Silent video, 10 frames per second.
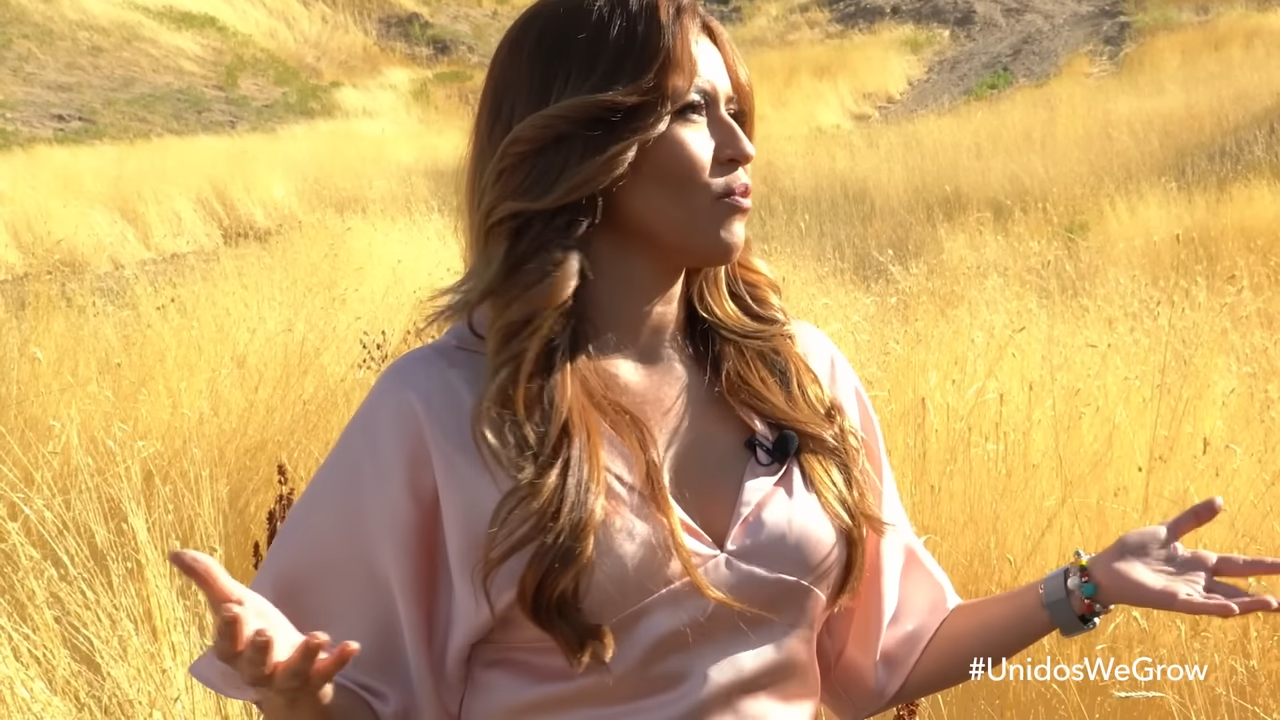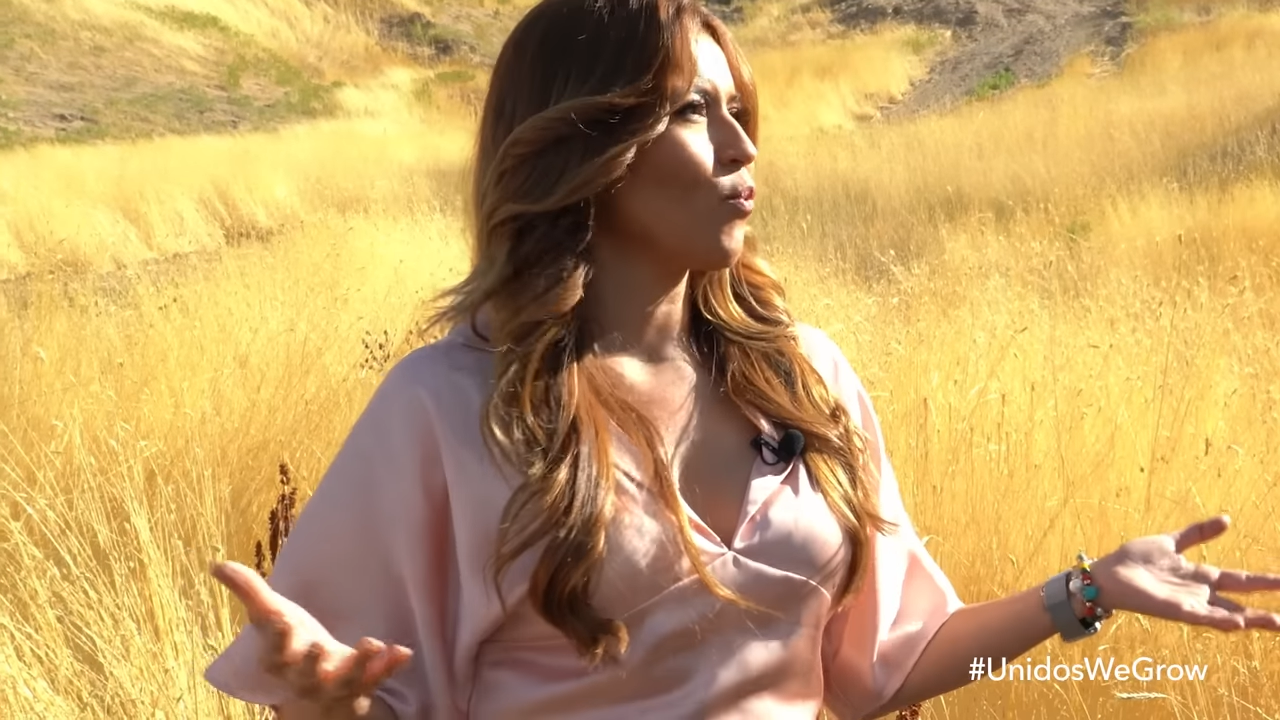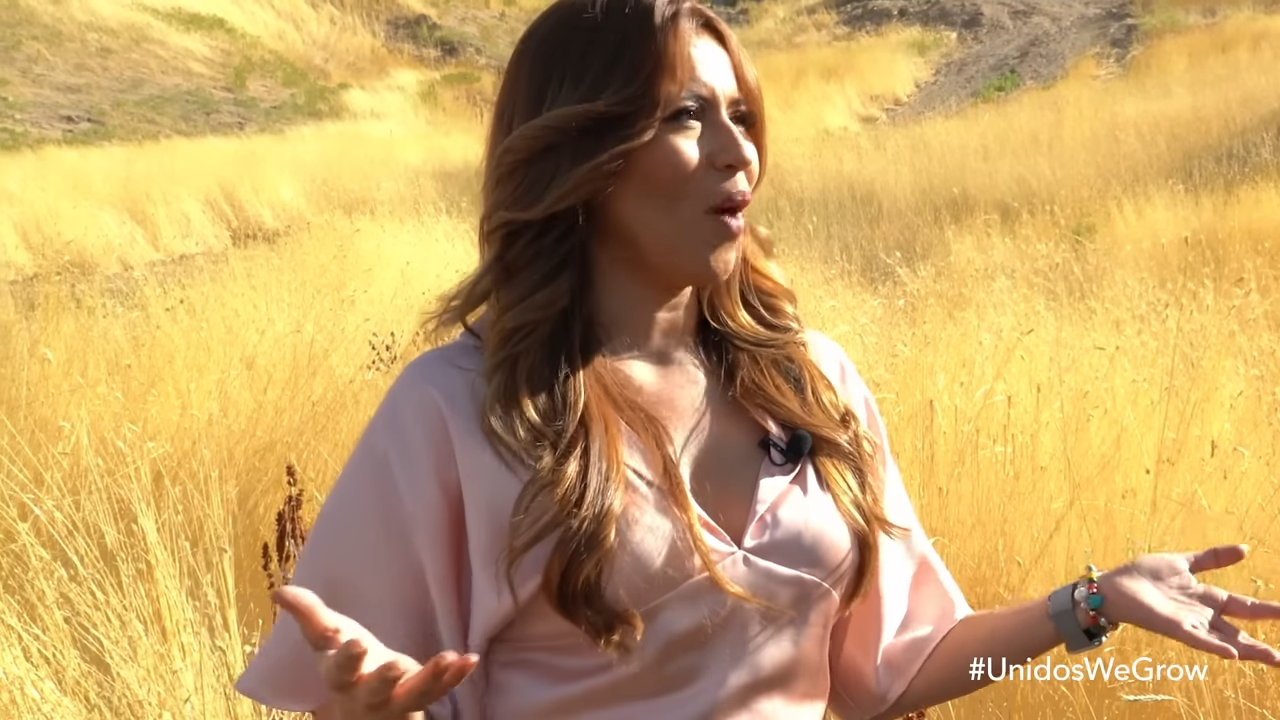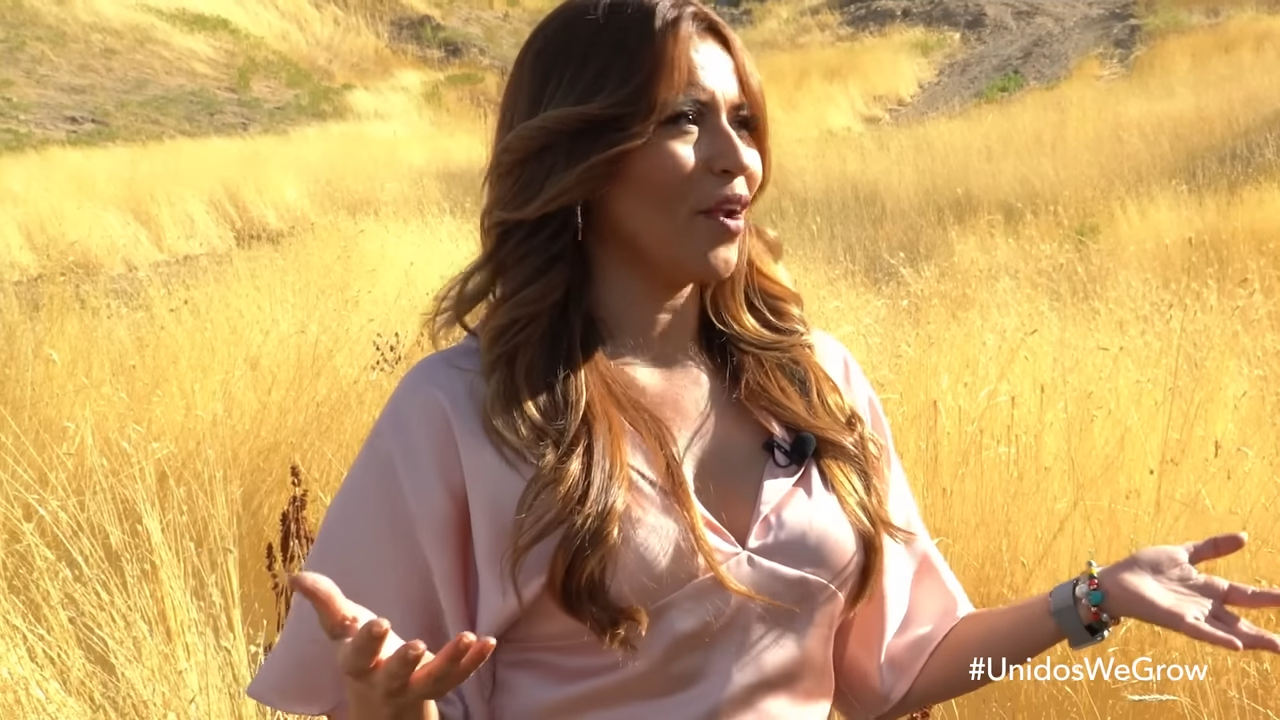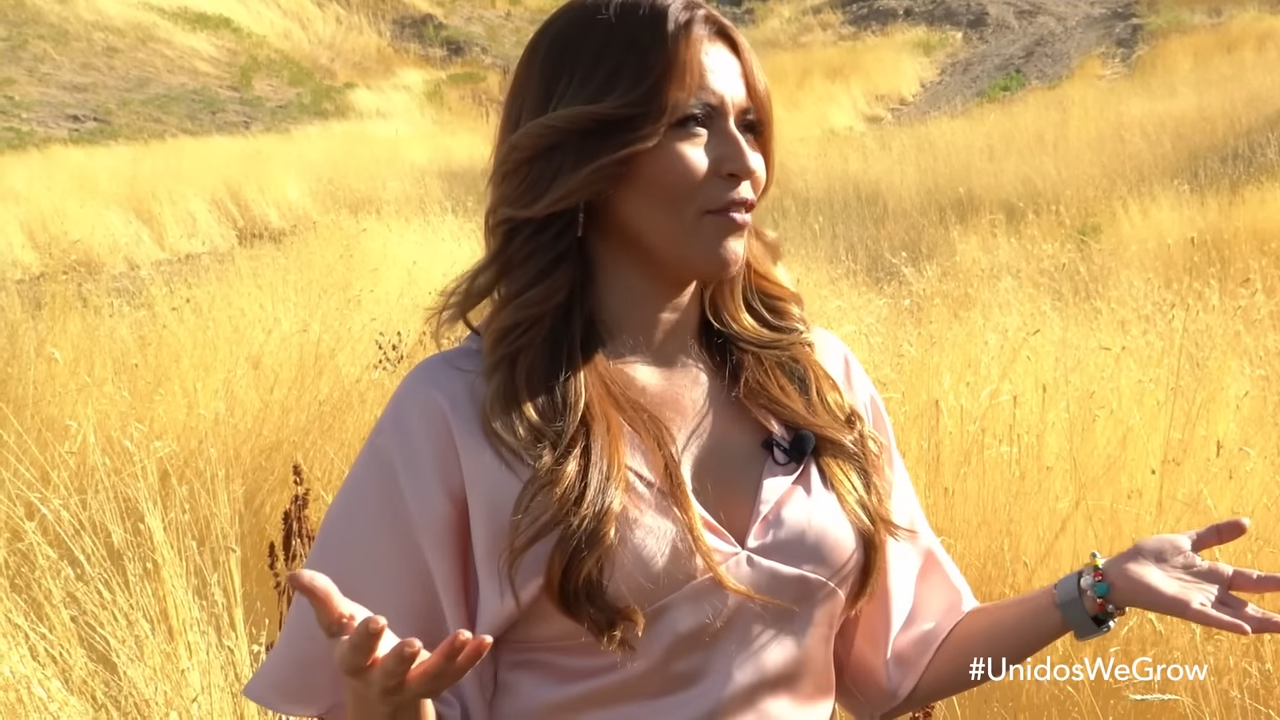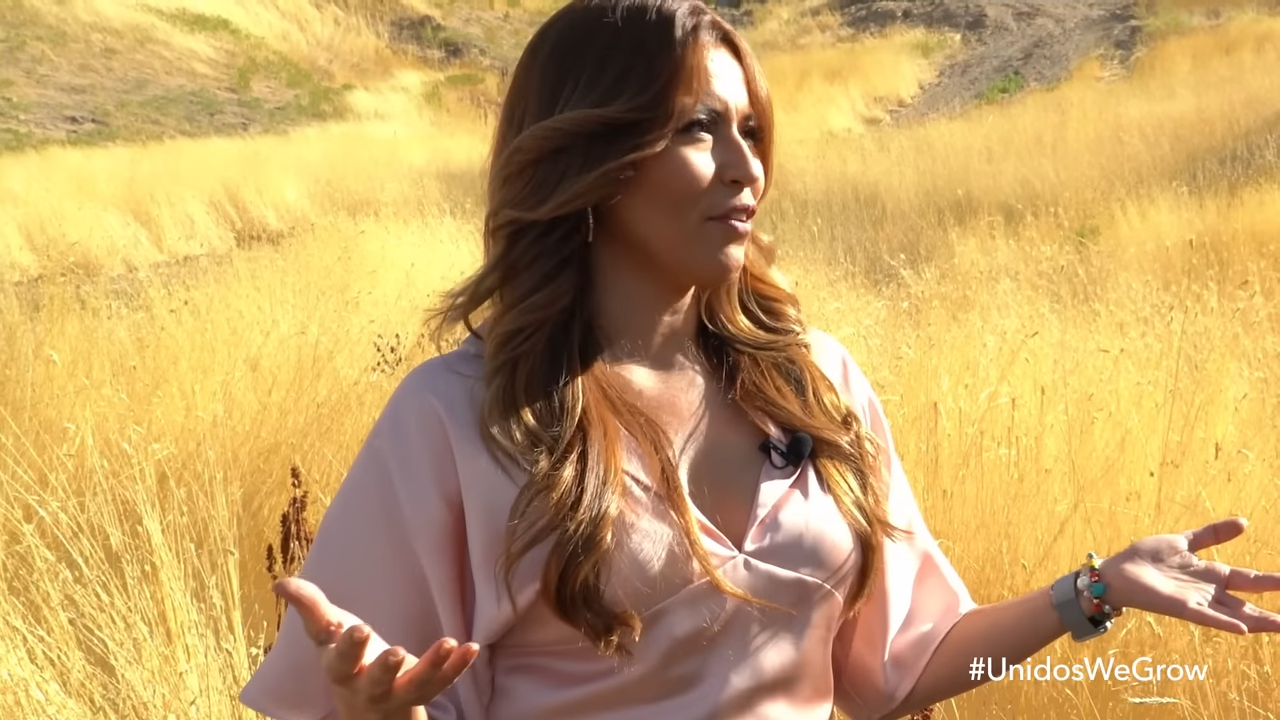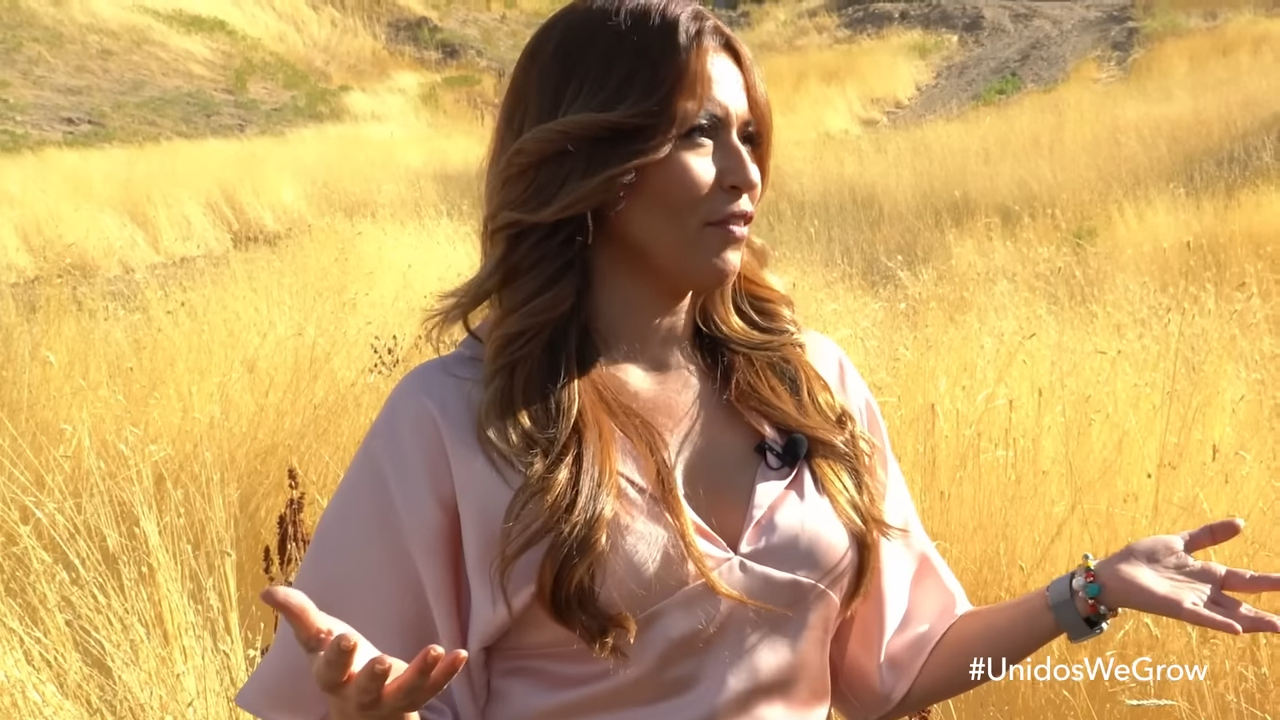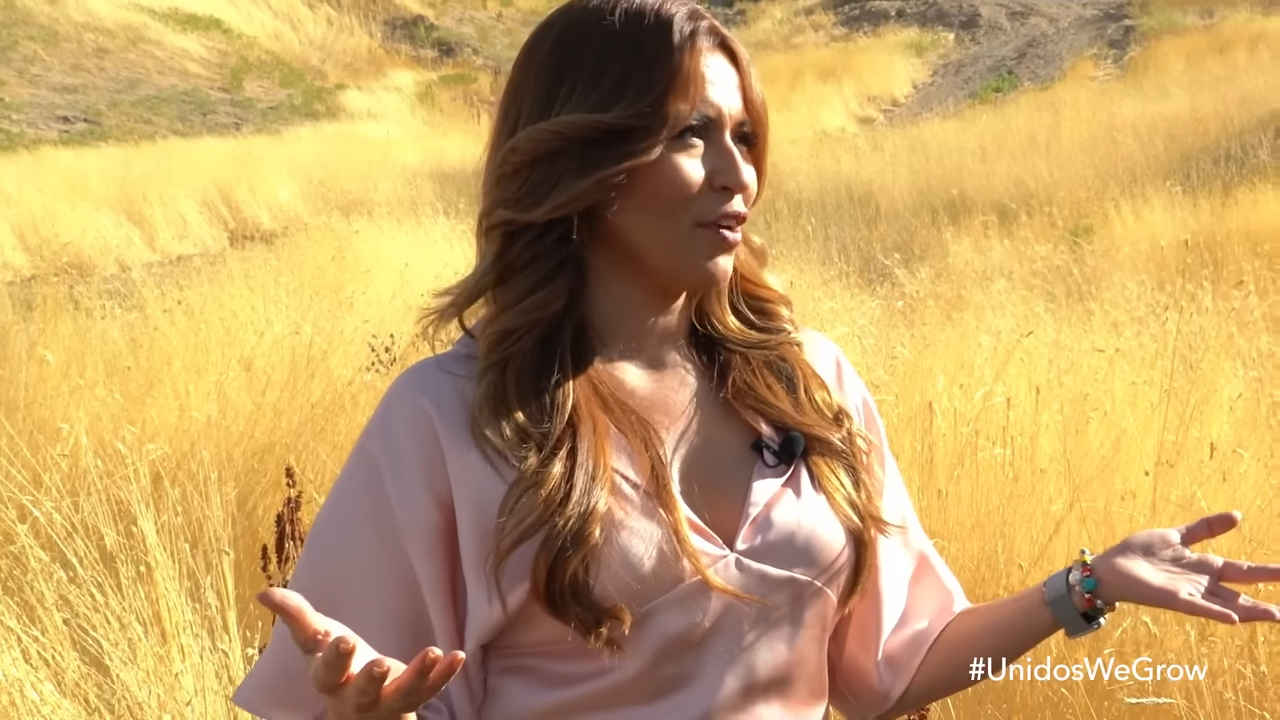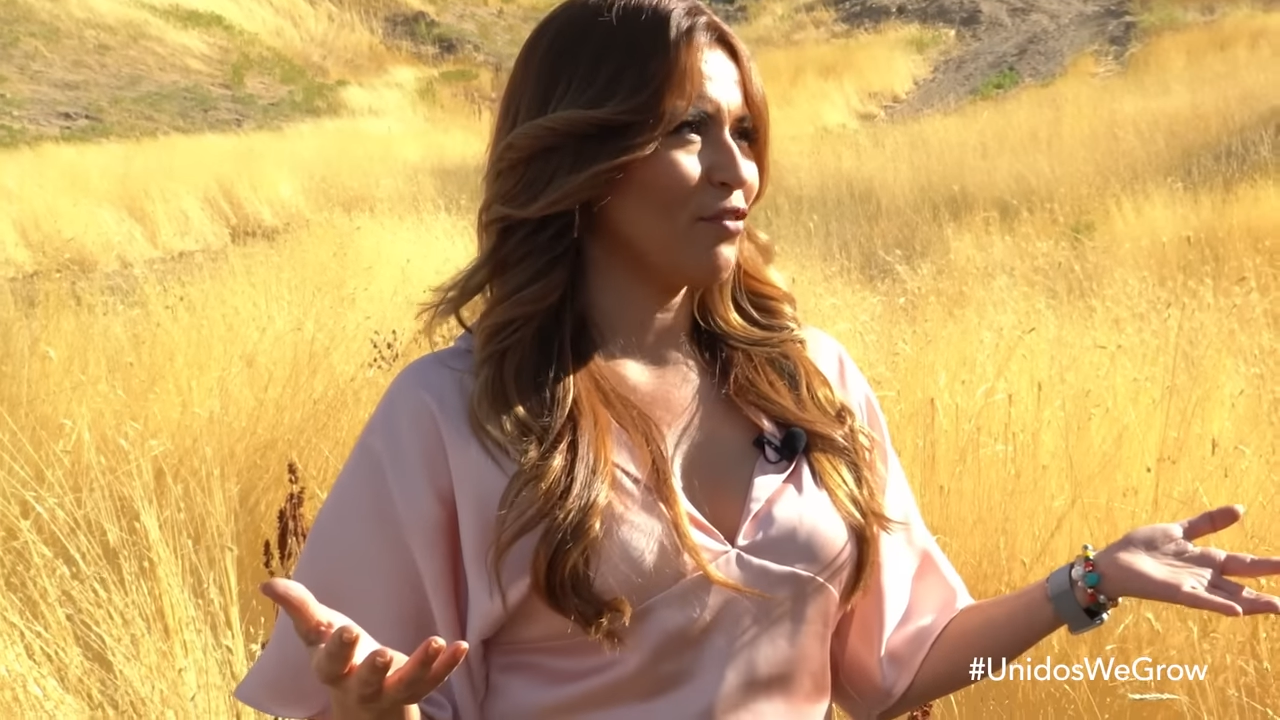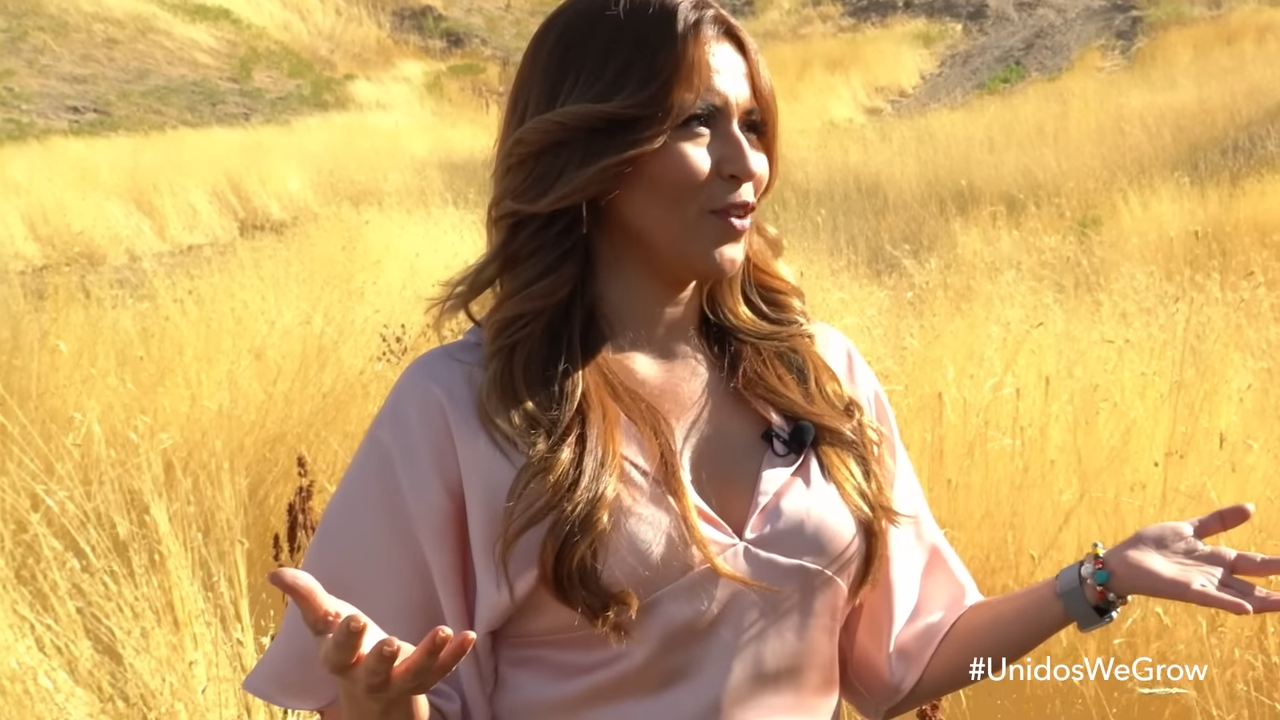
one of the very